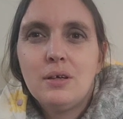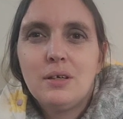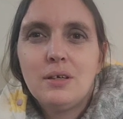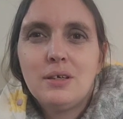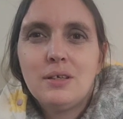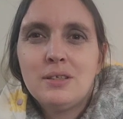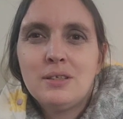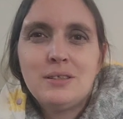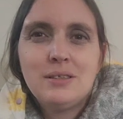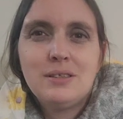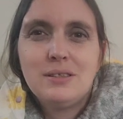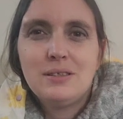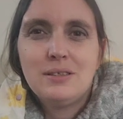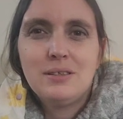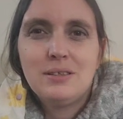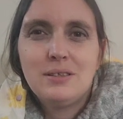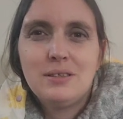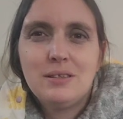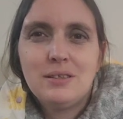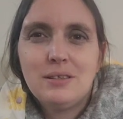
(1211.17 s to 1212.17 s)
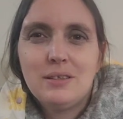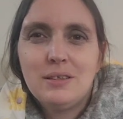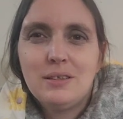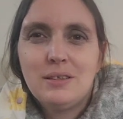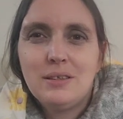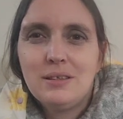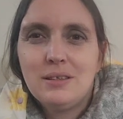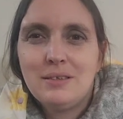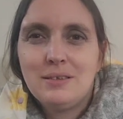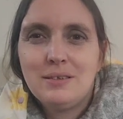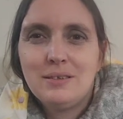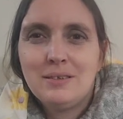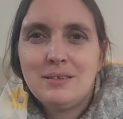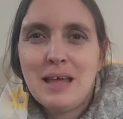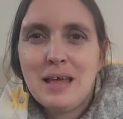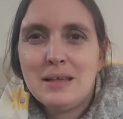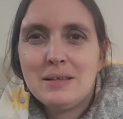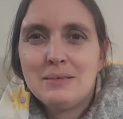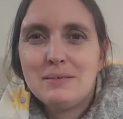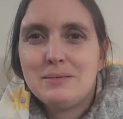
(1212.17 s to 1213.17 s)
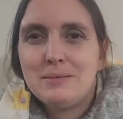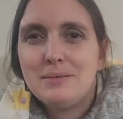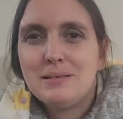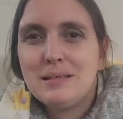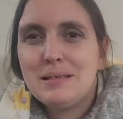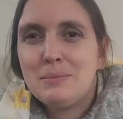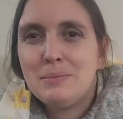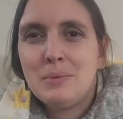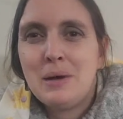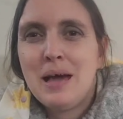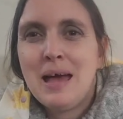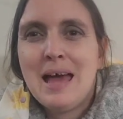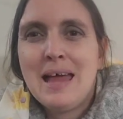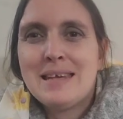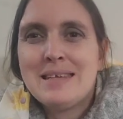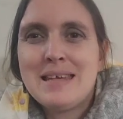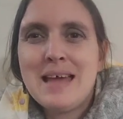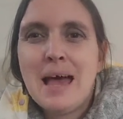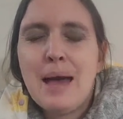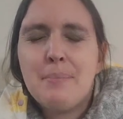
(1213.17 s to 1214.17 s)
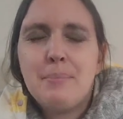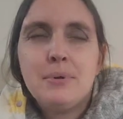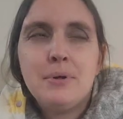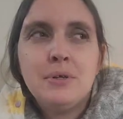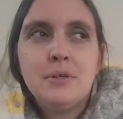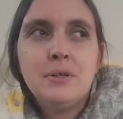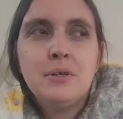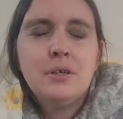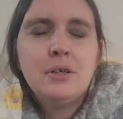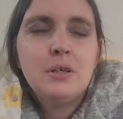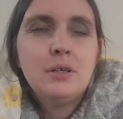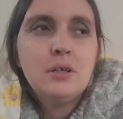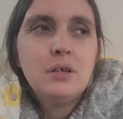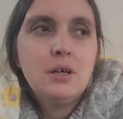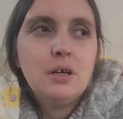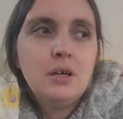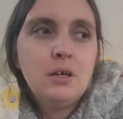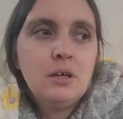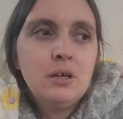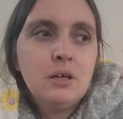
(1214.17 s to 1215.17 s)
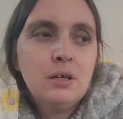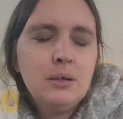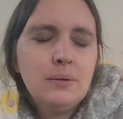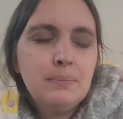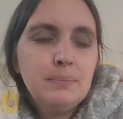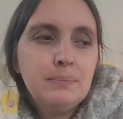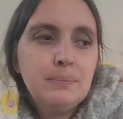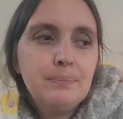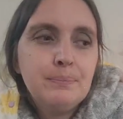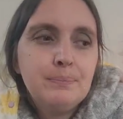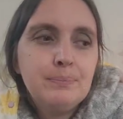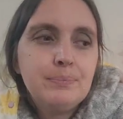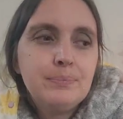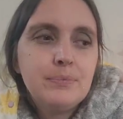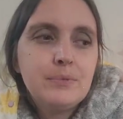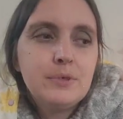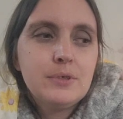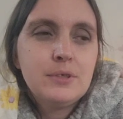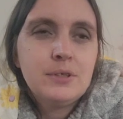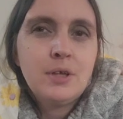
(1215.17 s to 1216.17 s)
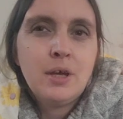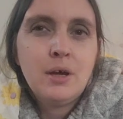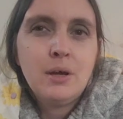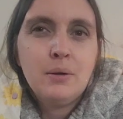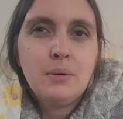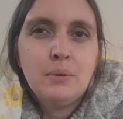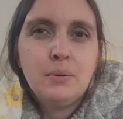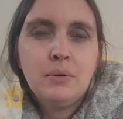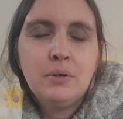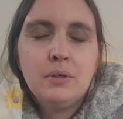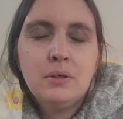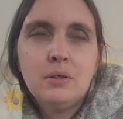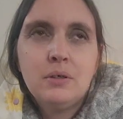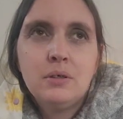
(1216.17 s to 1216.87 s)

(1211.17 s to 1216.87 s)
because that's what had to happen. So